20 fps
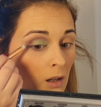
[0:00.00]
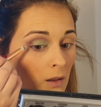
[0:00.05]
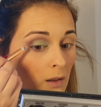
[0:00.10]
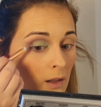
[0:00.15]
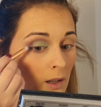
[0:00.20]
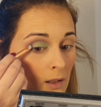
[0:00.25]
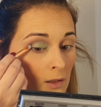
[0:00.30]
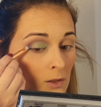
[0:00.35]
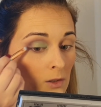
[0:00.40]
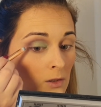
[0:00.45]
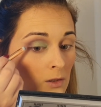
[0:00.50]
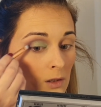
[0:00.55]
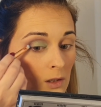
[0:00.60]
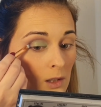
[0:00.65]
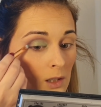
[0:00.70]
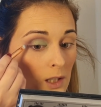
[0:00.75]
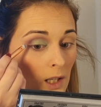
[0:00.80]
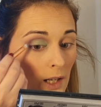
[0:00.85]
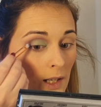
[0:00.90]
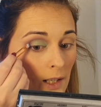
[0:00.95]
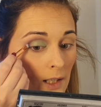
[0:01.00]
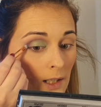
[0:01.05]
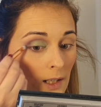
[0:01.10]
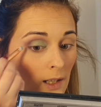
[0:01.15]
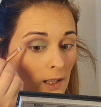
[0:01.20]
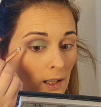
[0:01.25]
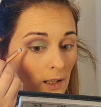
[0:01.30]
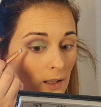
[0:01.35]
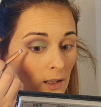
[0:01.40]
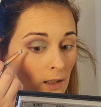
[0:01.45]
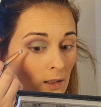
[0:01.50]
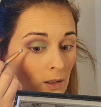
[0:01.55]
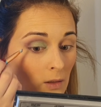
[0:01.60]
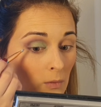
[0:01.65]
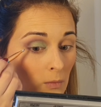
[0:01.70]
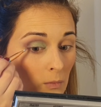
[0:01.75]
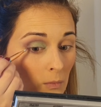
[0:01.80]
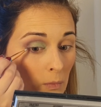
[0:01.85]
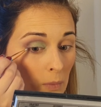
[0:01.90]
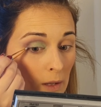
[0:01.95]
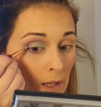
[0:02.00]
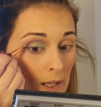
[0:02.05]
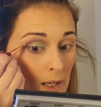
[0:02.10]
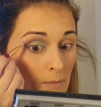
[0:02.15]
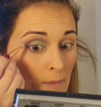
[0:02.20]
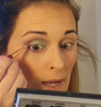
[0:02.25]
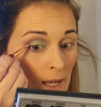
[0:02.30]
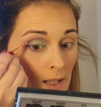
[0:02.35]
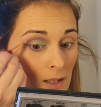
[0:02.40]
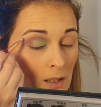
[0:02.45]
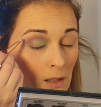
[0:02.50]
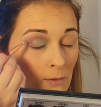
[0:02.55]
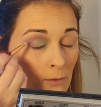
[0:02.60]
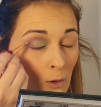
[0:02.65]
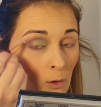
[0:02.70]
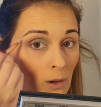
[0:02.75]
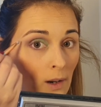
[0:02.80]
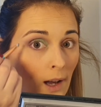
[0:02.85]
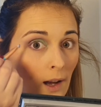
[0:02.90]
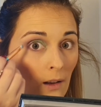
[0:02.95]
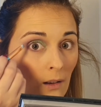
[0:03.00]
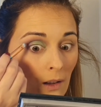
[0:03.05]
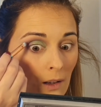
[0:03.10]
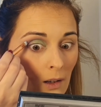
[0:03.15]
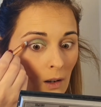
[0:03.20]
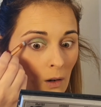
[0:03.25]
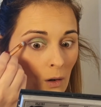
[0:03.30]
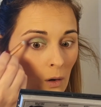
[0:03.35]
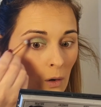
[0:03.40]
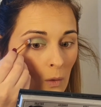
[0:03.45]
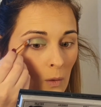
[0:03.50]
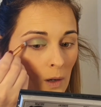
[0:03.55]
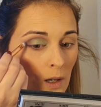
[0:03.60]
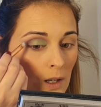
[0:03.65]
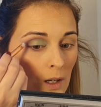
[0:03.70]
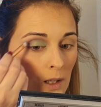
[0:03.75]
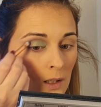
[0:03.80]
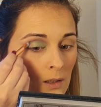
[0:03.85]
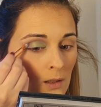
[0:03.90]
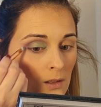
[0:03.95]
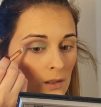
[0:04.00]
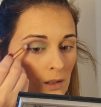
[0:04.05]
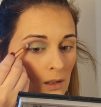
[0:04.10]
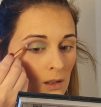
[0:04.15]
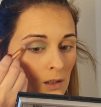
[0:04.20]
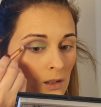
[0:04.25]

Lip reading: That's just staying, but then it makes the fallout like a lot worse.